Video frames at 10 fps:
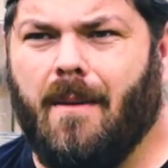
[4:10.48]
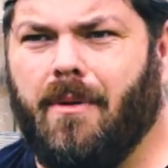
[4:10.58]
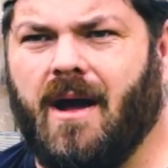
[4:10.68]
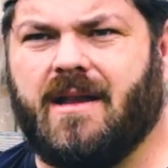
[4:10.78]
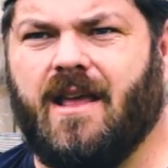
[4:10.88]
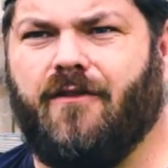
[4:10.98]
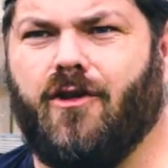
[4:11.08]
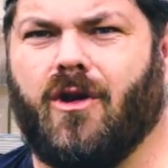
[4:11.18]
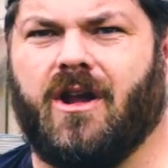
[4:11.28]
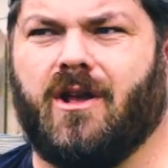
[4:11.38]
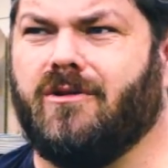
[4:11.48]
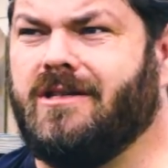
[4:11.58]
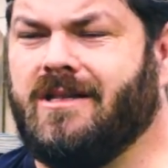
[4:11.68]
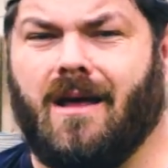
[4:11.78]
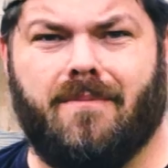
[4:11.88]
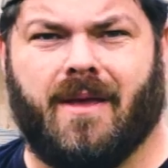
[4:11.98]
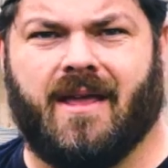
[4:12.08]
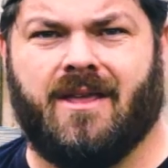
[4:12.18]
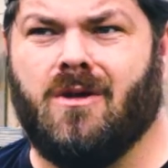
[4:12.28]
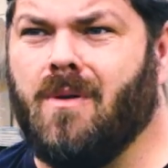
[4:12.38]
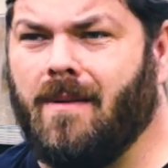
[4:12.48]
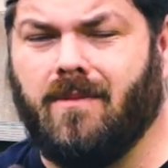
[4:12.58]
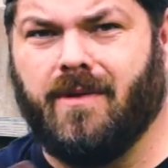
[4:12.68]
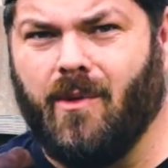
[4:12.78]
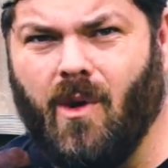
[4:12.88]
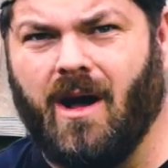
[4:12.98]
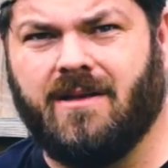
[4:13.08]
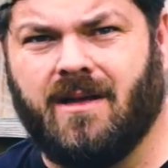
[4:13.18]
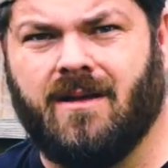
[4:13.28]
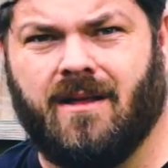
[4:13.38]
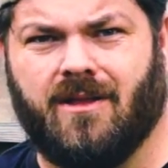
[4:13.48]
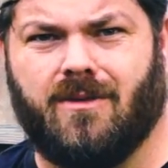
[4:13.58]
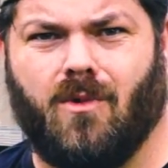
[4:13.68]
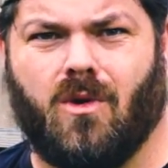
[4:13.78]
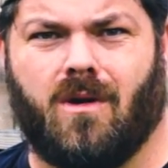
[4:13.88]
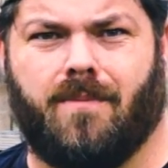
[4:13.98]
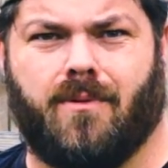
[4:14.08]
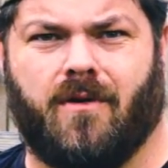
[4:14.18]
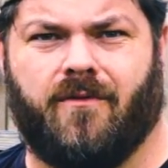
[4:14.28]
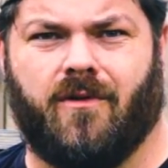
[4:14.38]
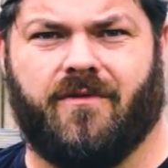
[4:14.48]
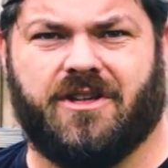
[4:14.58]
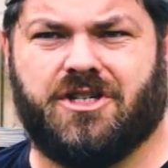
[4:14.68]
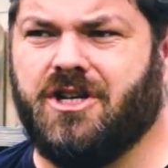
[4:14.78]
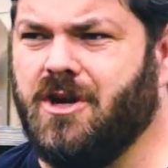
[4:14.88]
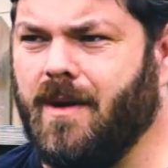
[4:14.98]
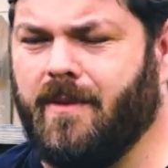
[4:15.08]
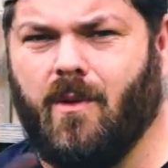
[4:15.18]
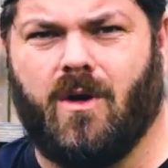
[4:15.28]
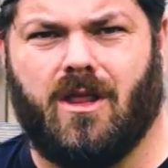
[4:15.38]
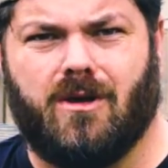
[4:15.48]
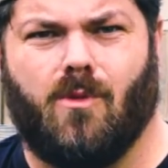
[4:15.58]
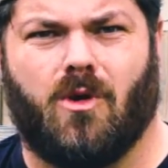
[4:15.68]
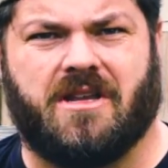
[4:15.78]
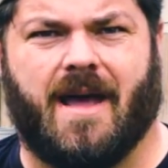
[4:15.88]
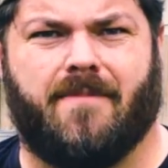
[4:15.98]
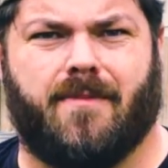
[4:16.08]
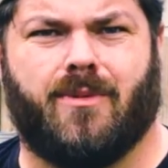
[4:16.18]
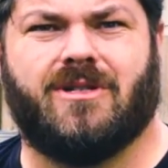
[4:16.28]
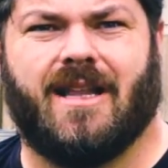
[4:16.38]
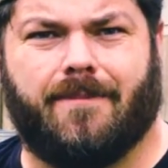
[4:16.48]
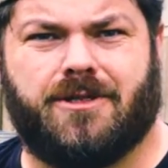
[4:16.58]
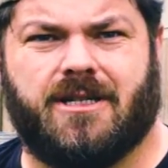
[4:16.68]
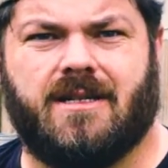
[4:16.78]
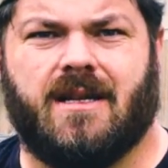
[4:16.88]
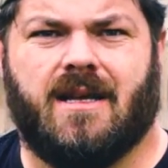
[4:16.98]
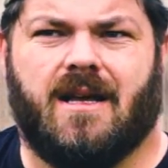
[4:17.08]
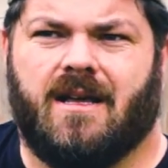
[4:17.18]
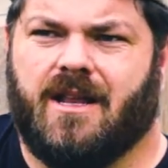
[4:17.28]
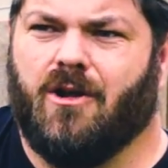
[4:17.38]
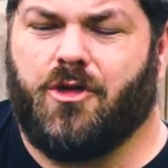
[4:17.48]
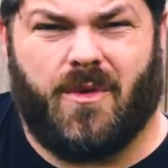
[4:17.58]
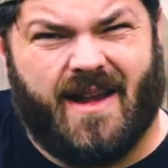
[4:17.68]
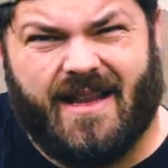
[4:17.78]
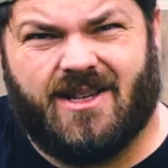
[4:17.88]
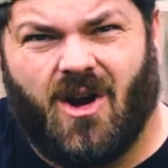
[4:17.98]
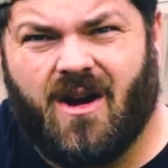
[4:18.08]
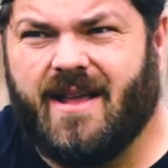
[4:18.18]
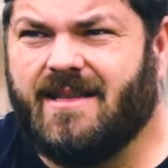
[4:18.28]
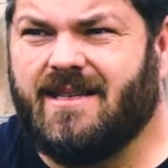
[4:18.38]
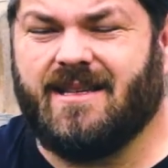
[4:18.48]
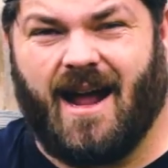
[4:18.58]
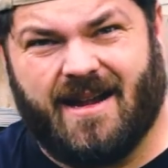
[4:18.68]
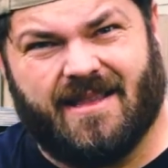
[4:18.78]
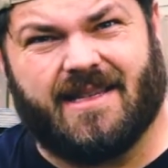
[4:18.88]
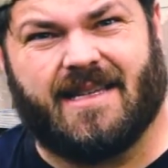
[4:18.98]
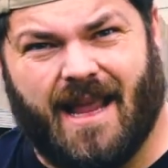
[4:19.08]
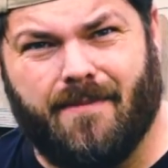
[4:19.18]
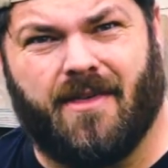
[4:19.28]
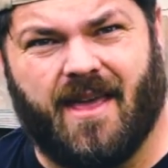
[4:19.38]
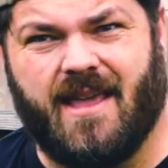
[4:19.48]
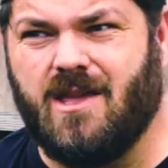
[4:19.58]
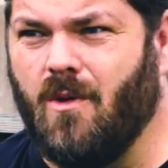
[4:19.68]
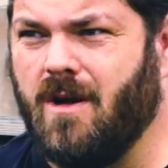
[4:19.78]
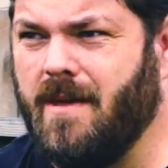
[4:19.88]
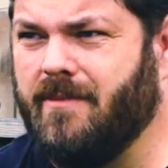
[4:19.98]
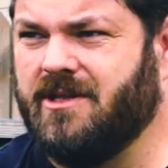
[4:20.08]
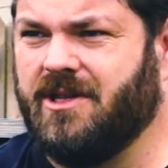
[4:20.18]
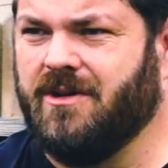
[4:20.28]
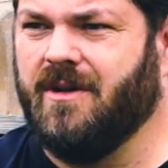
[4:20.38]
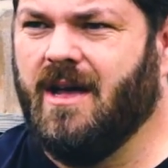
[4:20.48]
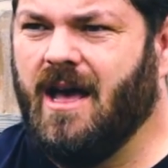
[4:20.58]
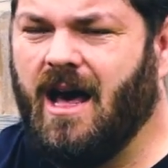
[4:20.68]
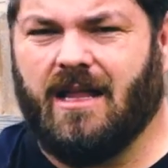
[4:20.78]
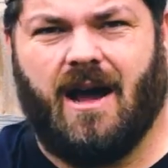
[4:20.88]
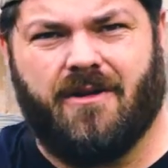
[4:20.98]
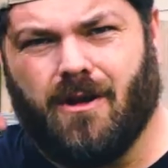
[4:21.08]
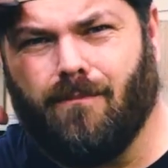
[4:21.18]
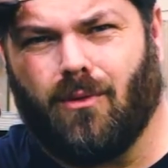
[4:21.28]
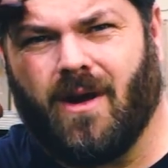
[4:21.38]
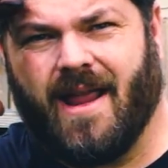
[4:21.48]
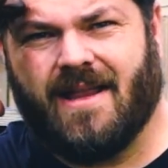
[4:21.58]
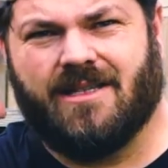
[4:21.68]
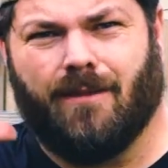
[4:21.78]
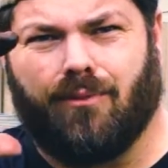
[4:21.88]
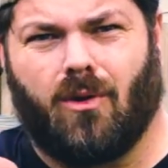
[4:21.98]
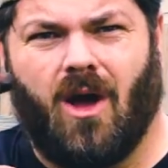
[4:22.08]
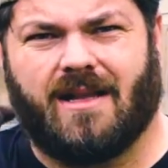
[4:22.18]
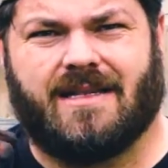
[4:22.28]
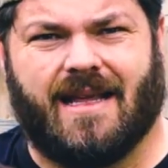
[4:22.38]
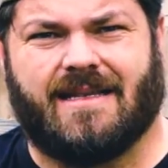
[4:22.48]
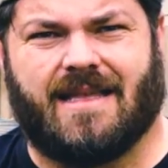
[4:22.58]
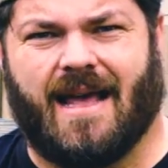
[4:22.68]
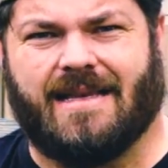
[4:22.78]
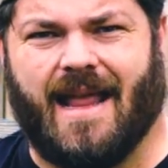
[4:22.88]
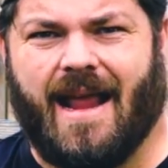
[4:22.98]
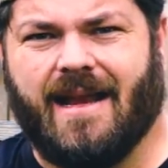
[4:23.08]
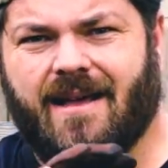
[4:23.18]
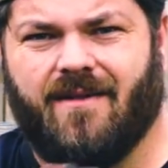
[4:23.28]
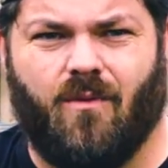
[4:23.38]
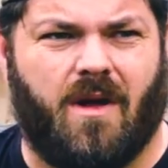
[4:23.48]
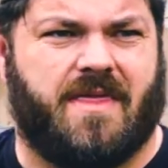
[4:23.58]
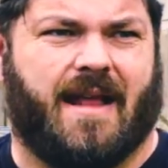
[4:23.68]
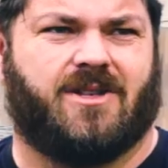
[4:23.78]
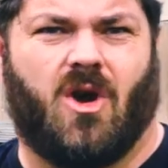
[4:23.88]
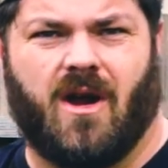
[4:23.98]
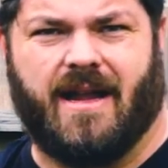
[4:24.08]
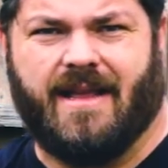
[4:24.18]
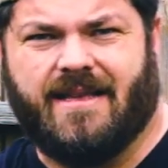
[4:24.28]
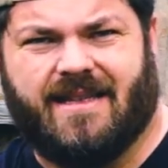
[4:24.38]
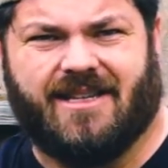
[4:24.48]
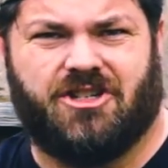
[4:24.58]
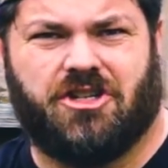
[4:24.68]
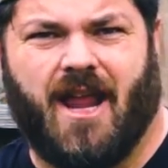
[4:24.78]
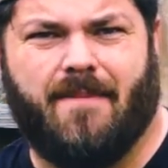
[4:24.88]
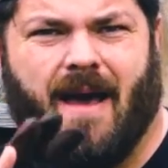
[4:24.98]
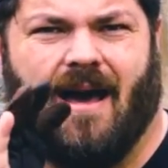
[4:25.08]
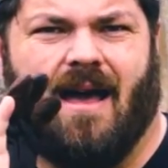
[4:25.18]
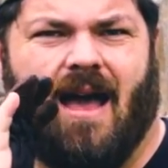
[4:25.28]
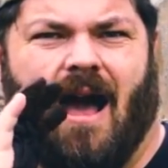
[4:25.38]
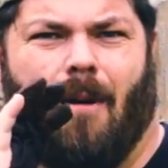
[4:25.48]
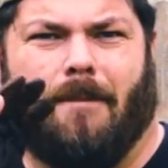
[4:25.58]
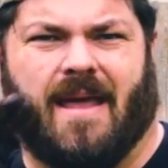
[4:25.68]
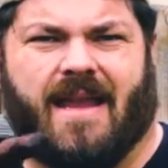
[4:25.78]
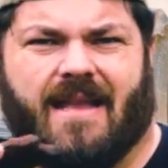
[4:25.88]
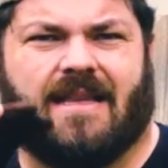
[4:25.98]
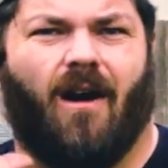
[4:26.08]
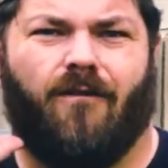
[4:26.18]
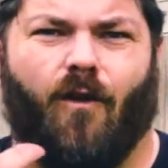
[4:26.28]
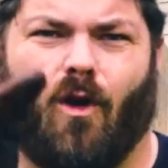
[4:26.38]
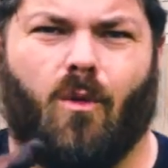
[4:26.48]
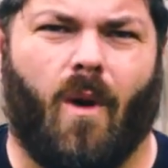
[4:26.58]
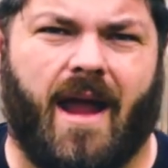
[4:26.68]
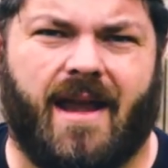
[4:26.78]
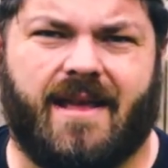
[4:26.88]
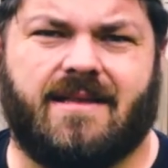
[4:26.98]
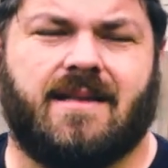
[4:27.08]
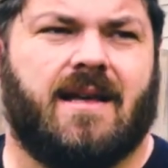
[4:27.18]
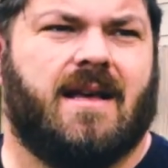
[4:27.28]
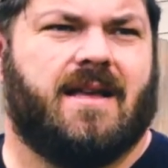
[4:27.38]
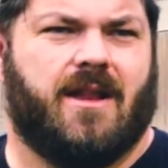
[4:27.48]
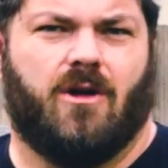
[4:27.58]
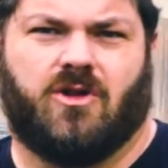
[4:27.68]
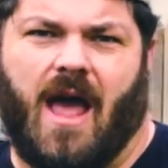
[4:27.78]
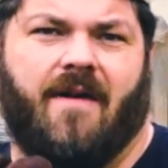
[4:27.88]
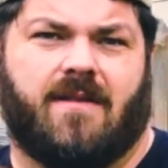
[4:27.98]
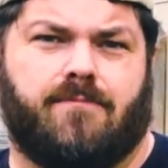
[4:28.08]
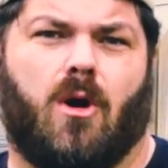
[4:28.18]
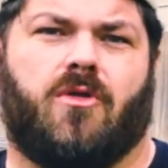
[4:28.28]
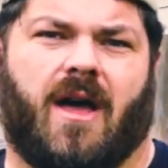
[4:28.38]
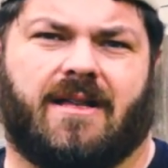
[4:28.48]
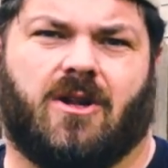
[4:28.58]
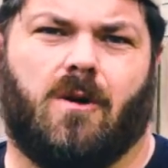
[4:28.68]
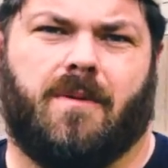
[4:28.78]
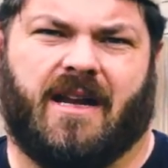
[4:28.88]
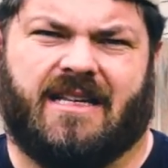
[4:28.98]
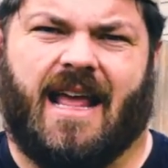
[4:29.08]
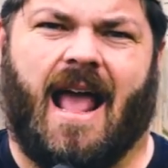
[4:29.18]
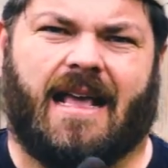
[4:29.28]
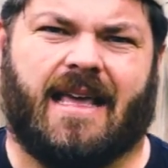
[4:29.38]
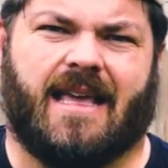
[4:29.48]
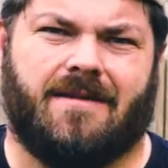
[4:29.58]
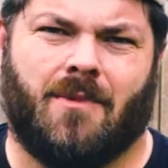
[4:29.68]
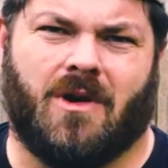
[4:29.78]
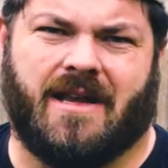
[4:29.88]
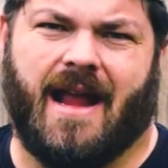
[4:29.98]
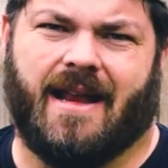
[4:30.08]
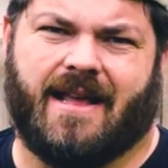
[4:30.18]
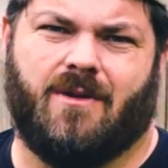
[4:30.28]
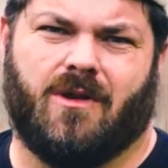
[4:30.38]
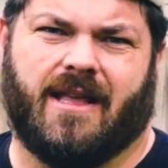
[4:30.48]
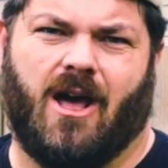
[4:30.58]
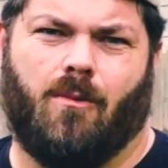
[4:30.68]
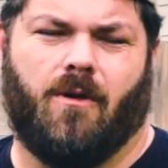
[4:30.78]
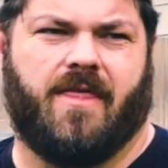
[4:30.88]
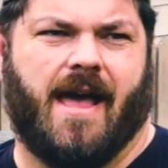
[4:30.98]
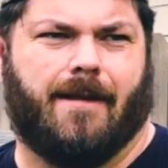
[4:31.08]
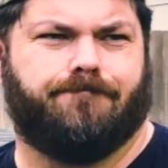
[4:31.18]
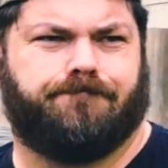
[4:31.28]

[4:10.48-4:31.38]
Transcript: But if you're going to go stumping, you probably want a little more peripheral vision. You probably want a little more depth perception. You know, 3D targets, kind of the same thing. You want to be able to allow your brain to process that data of what that target is, its shape, how big it is, how far away it is. You know, so having both eyes open and taking in more data can really help with that.